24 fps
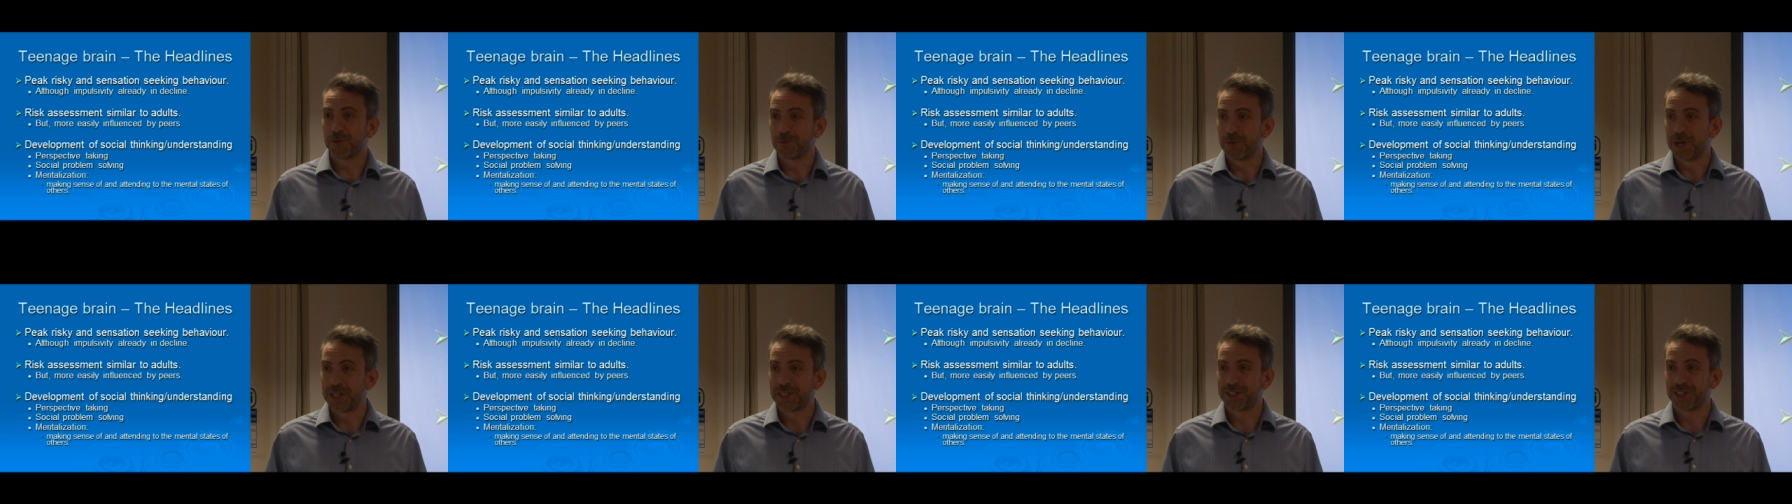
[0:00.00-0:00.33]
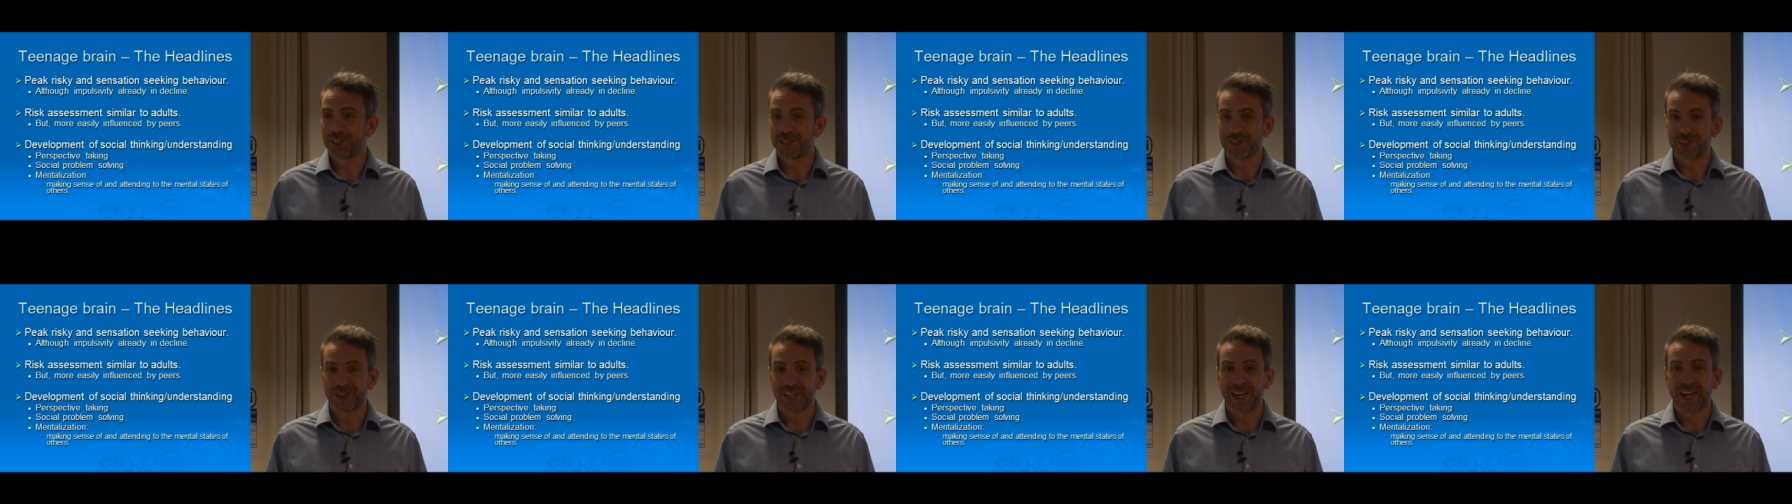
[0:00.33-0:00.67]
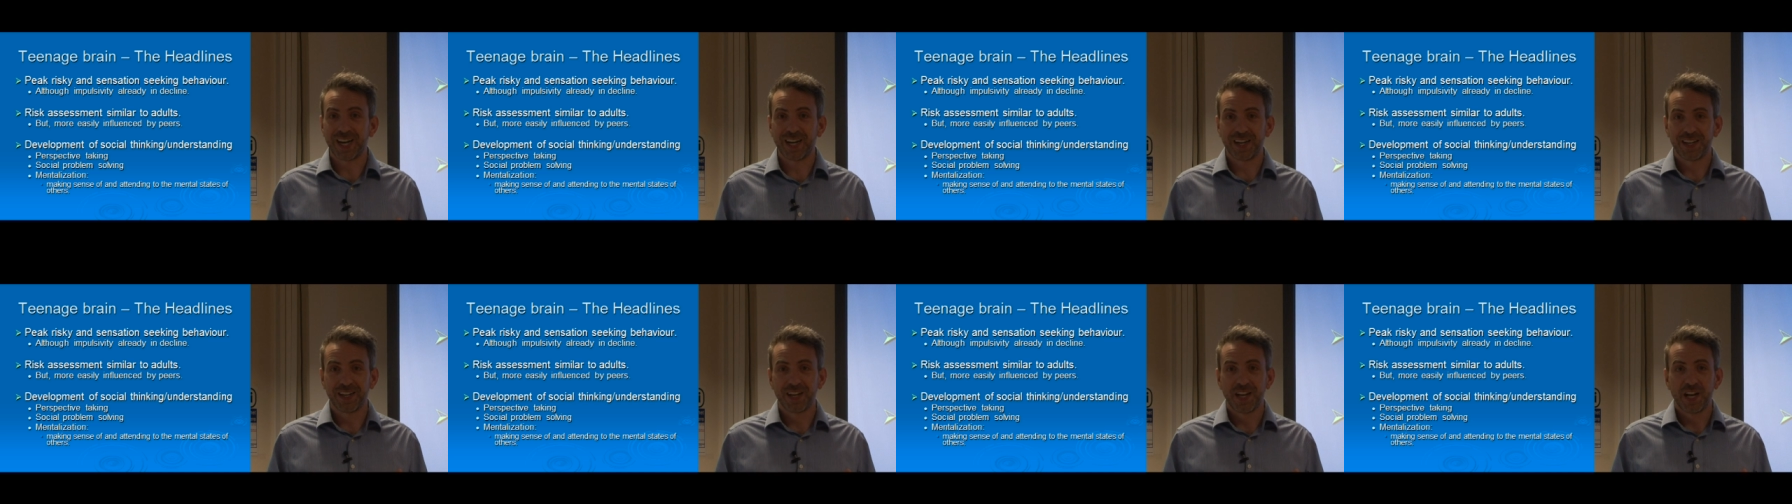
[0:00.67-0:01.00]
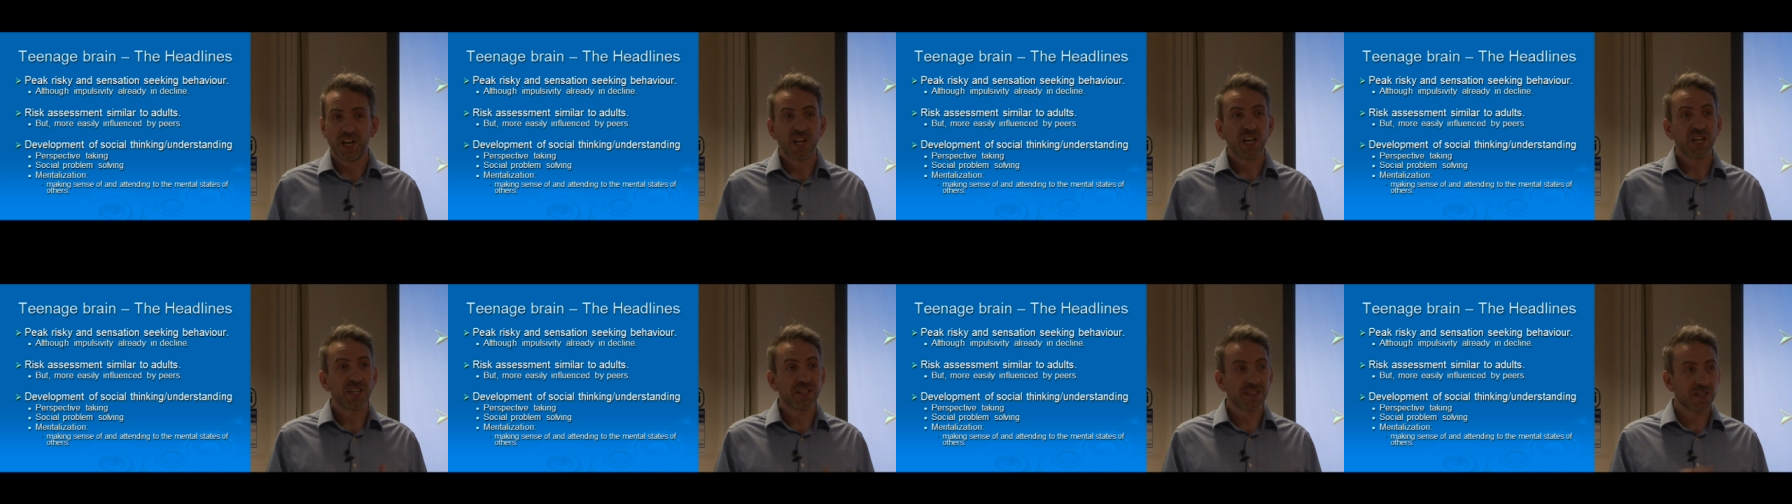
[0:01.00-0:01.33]
message of that
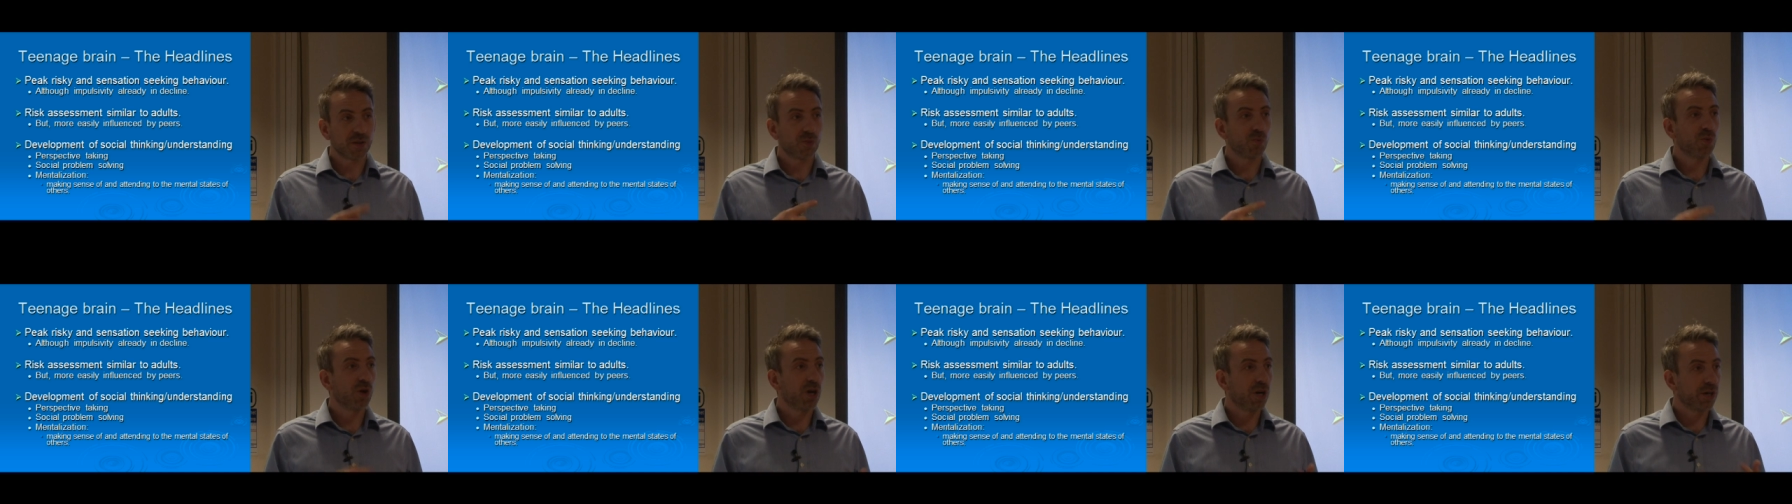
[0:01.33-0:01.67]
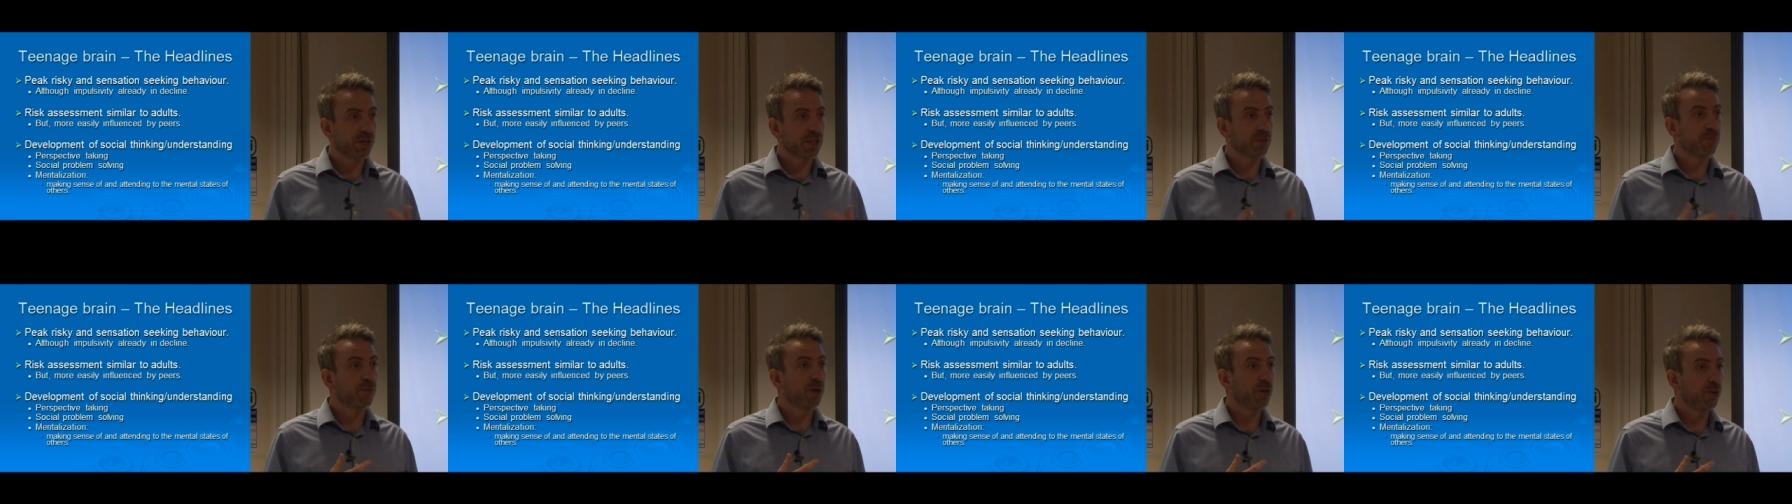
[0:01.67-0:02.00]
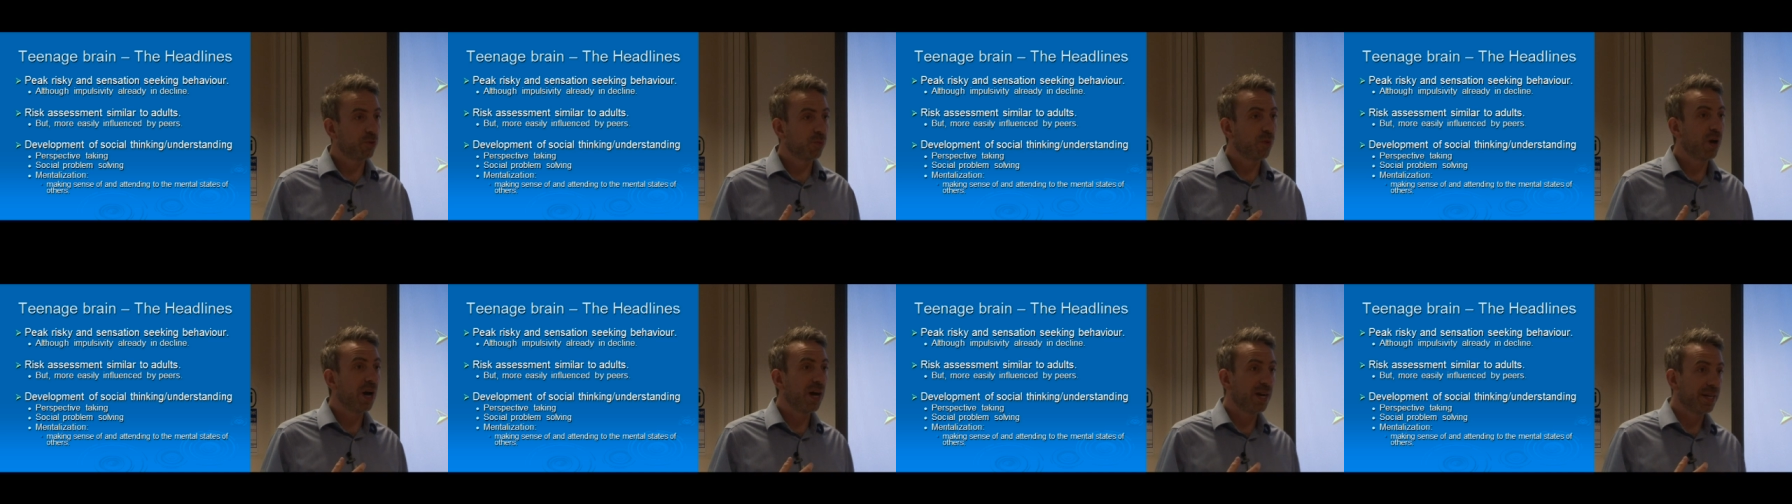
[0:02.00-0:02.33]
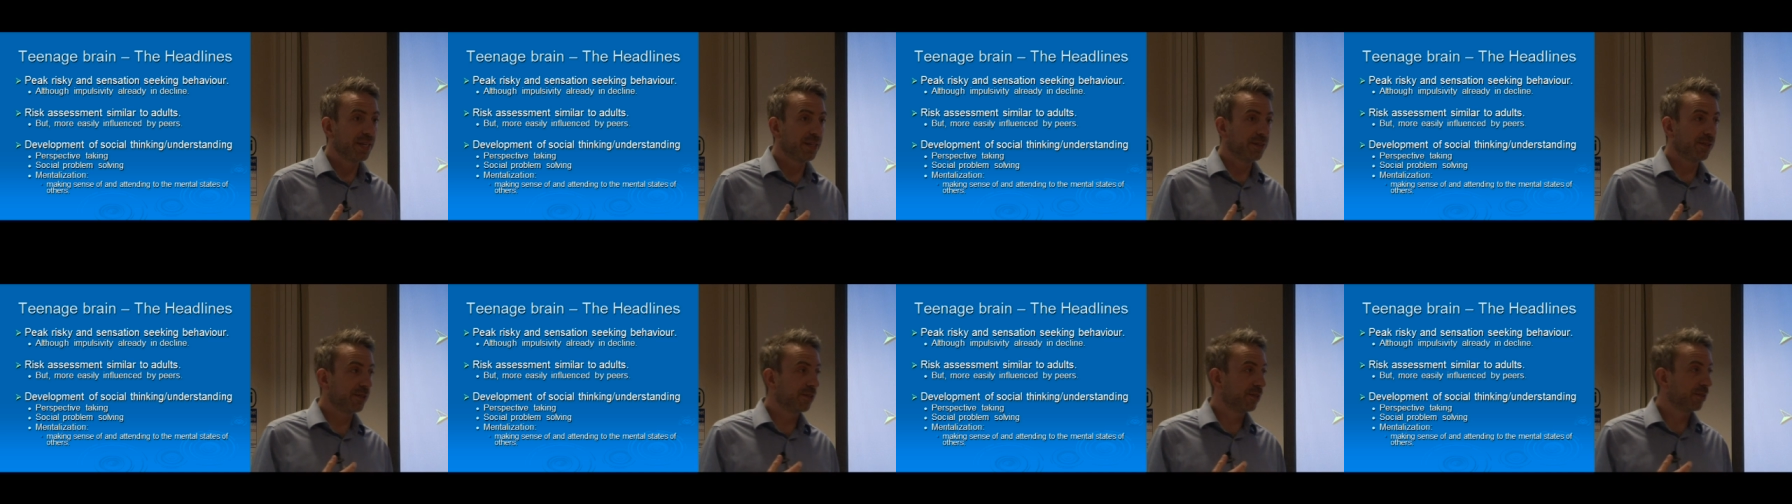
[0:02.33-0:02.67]
is it works both
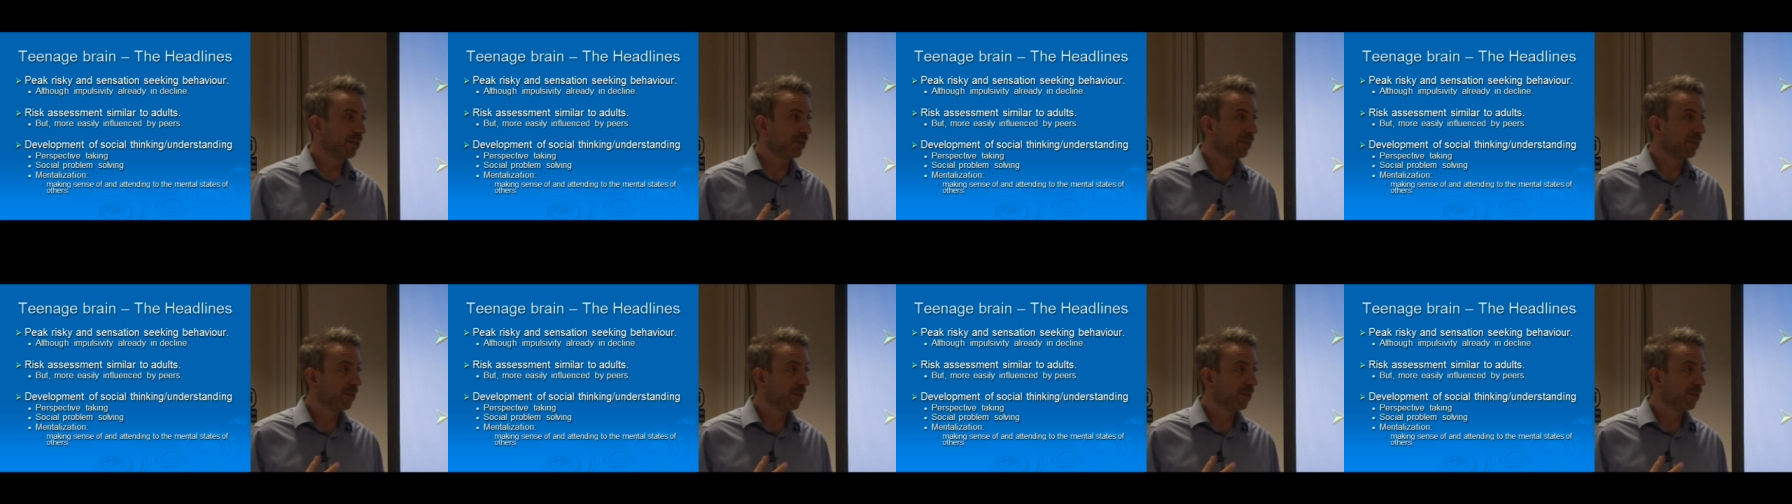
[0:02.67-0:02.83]
ways.